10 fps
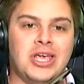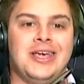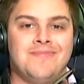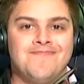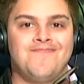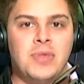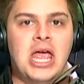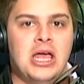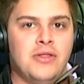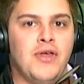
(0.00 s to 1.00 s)
key
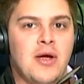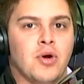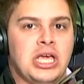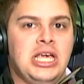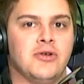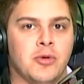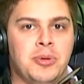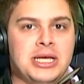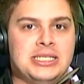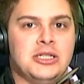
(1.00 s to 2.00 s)
they were key in
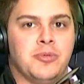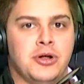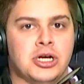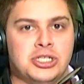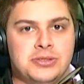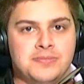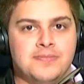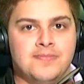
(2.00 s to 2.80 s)
replacing the production.